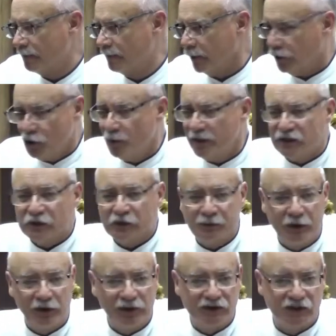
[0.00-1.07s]
Are you
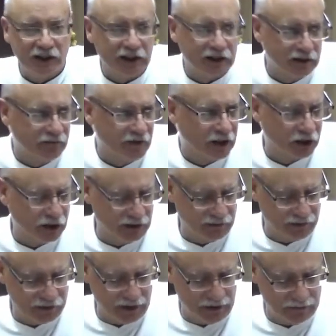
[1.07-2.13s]
experiencing conviction of
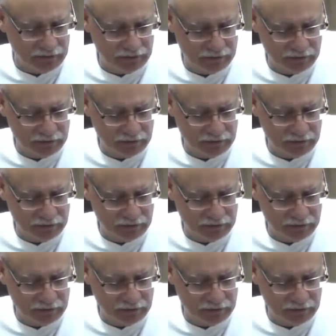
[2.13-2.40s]
sin?